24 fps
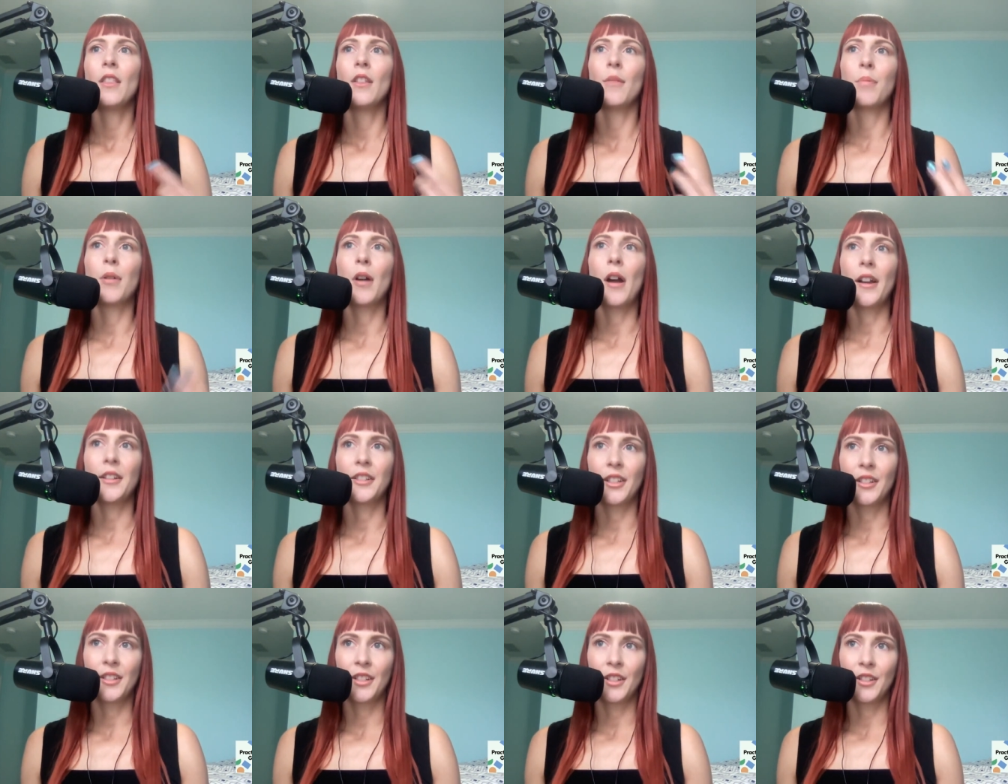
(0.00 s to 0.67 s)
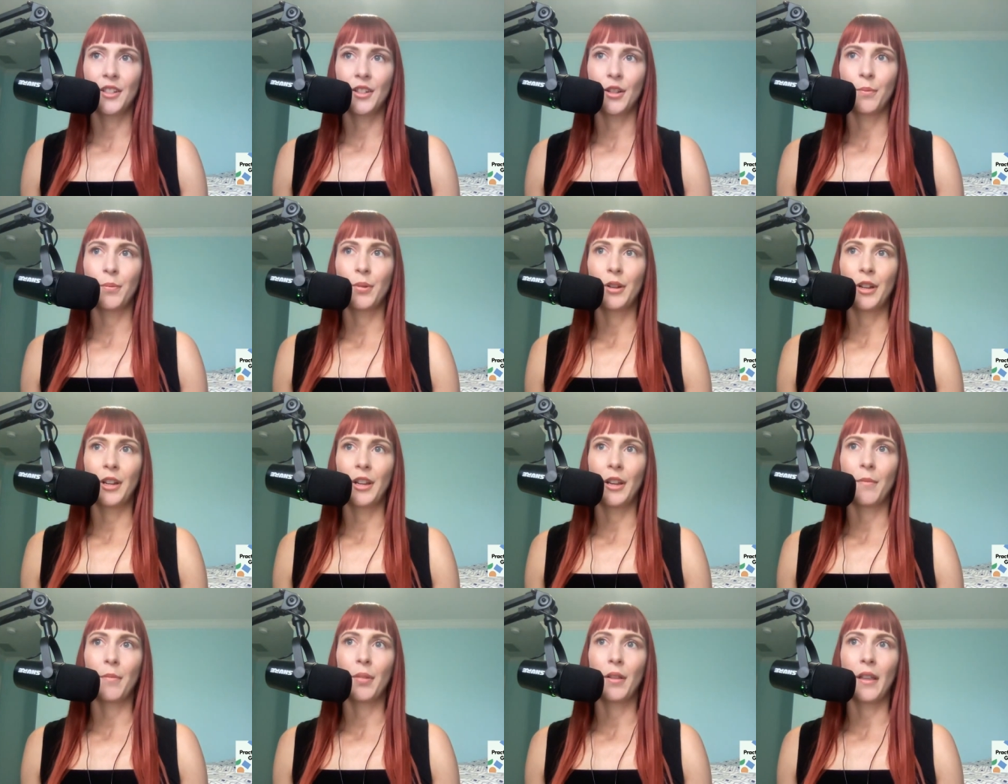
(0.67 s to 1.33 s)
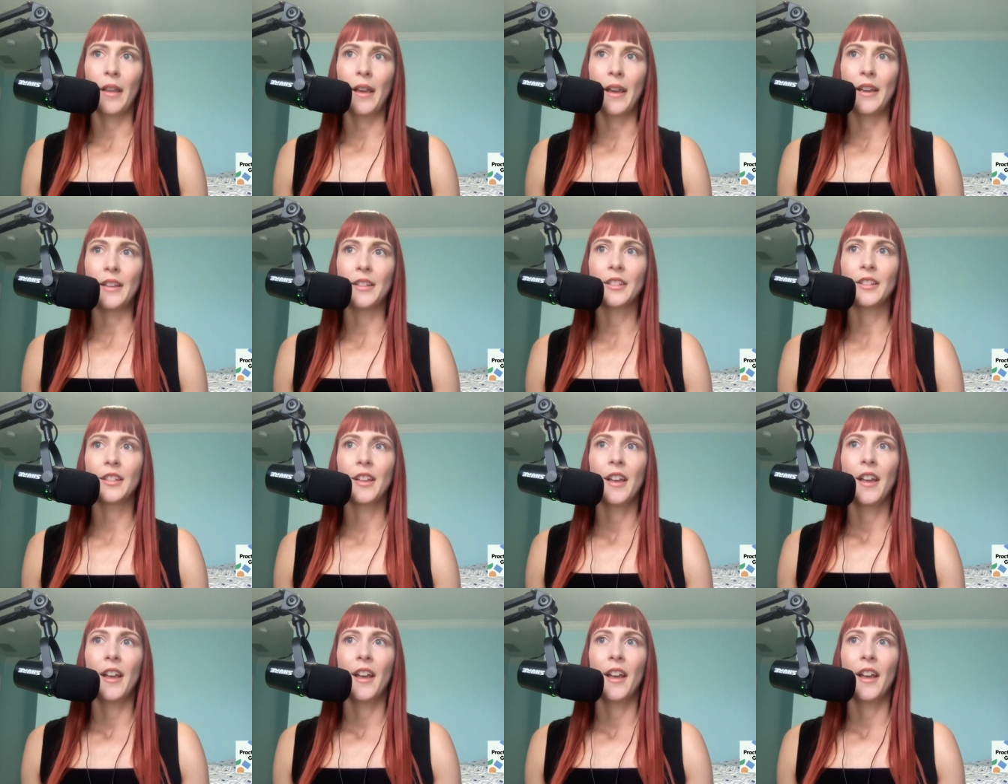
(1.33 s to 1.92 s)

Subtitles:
the processes you're putting in place,